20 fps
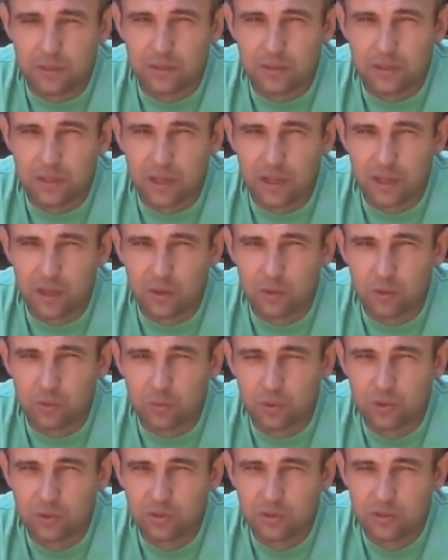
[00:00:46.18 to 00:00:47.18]
Check how it
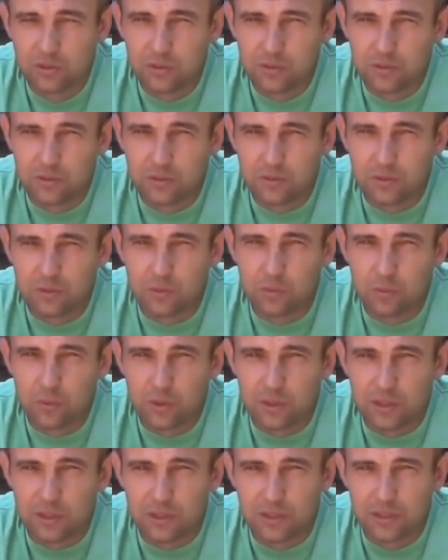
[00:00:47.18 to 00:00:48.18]
works,
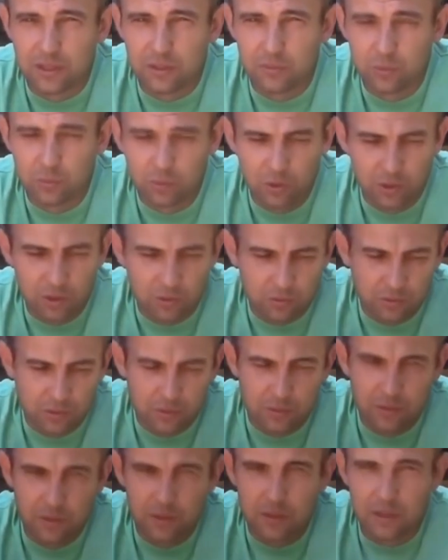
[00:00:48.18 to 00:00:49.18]
what it is capable of.
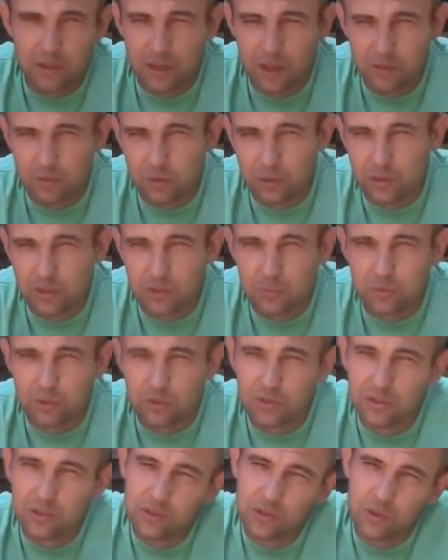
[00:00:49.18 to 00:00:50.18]
I have already
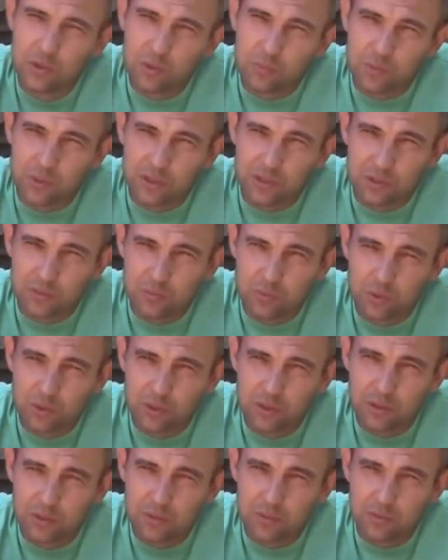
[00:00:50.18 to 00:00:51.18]
purchased a compressor for
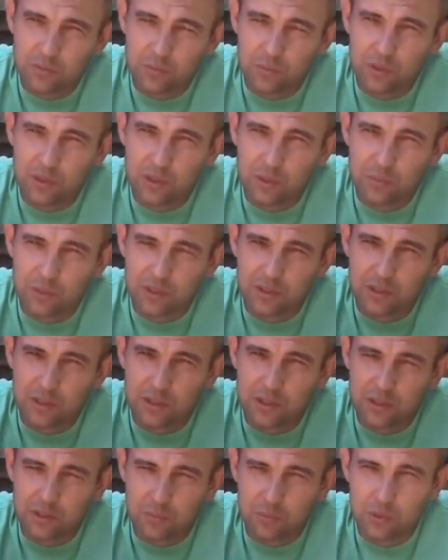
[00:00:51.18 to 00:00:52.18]
it, which I mentioned
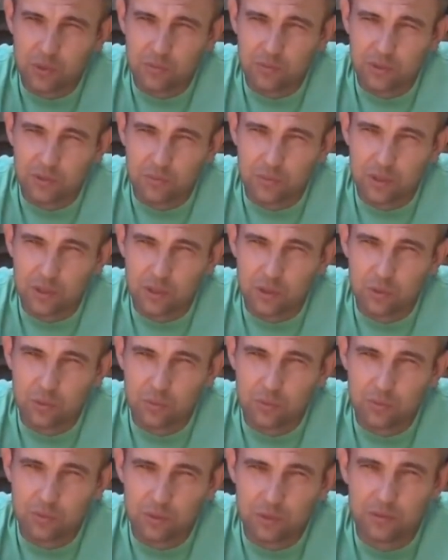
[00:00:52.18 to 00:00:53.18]
in the previous video.
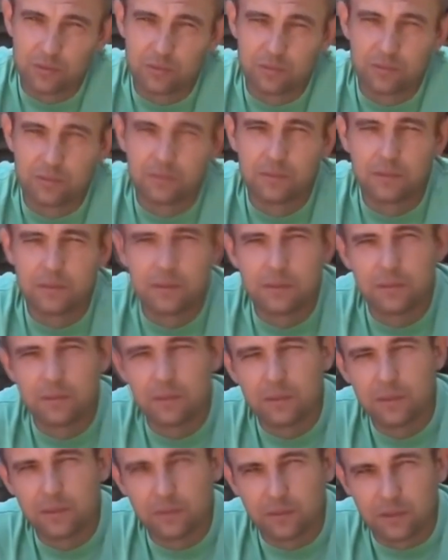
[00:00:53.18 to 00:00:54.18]

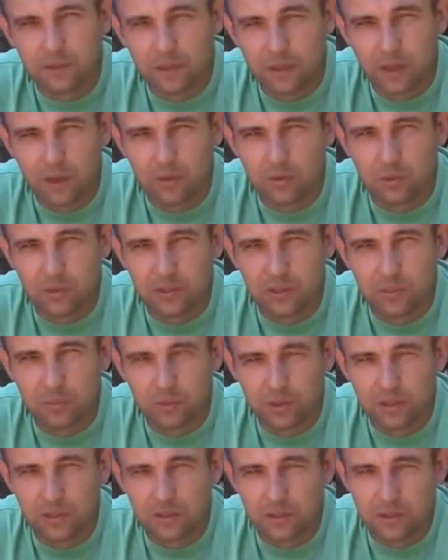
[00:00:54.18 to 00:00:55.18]
How to
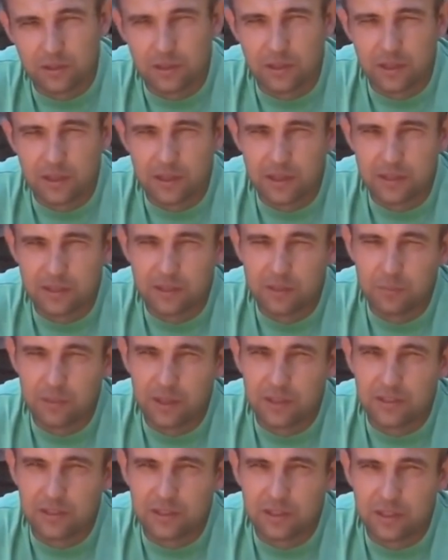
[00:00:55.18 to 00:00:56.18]
assemble it. Its
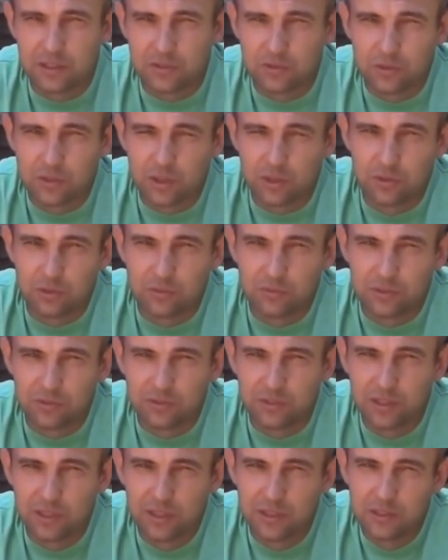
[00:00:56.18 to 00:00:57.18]
capacity is
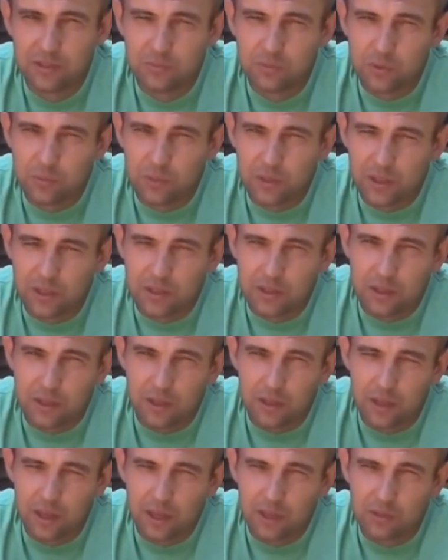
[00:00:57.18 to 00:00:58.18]
350 liters per minute,
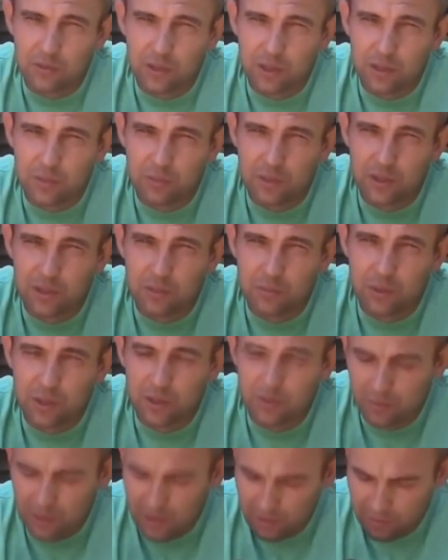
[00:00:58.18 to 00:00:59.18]
as recommended by
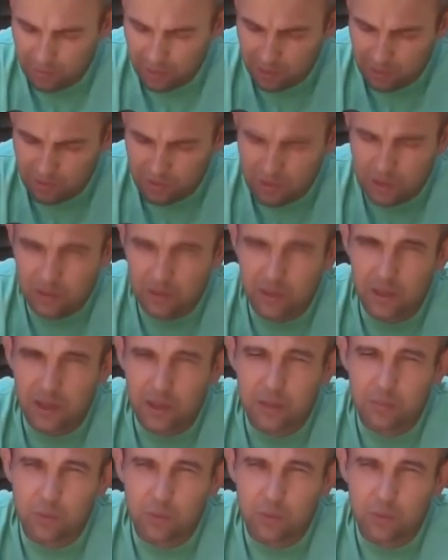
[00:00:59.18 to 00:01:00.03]
the manufacturer, and I